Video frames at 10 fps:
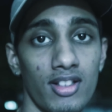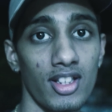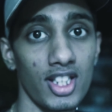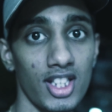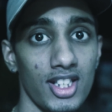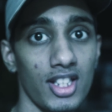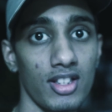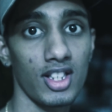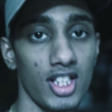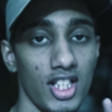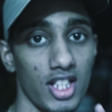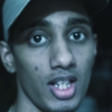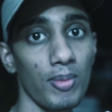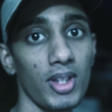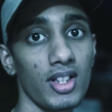This is
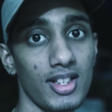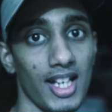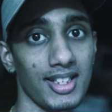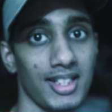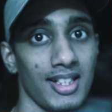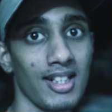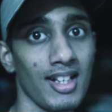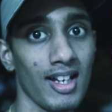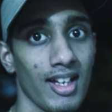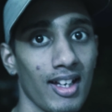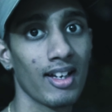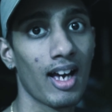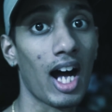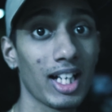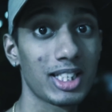gonna be the test,
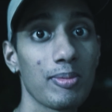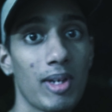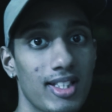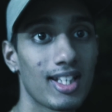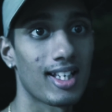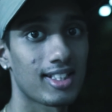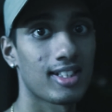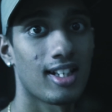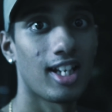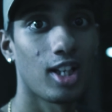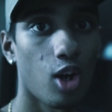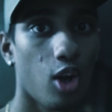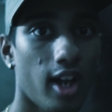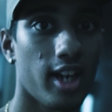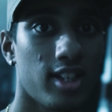ultimate test in low
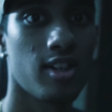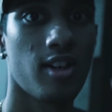light